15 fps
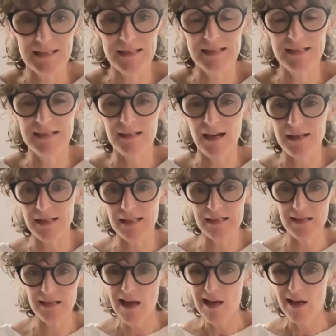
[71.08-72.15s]
has
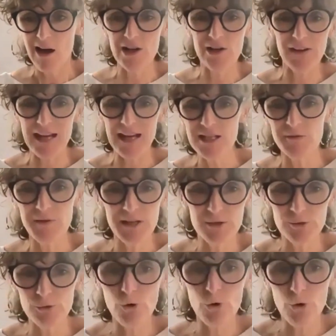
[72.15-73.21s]
studied kind of
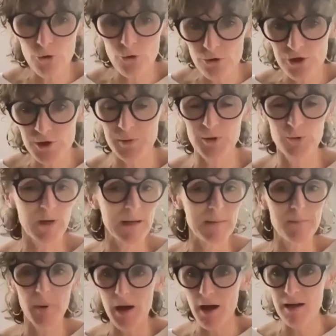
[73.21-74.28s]
individual calls
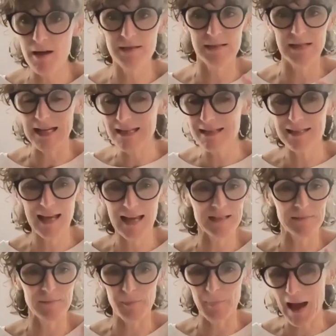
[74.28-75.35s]
between birds and
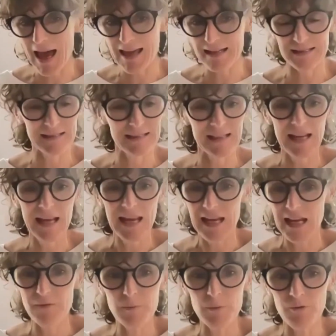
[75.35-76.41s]
insects and bats and
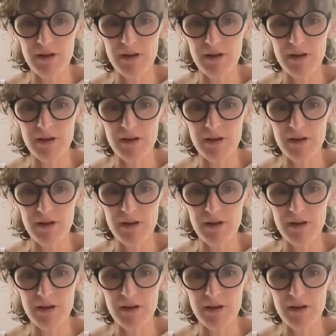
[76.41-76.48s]
even more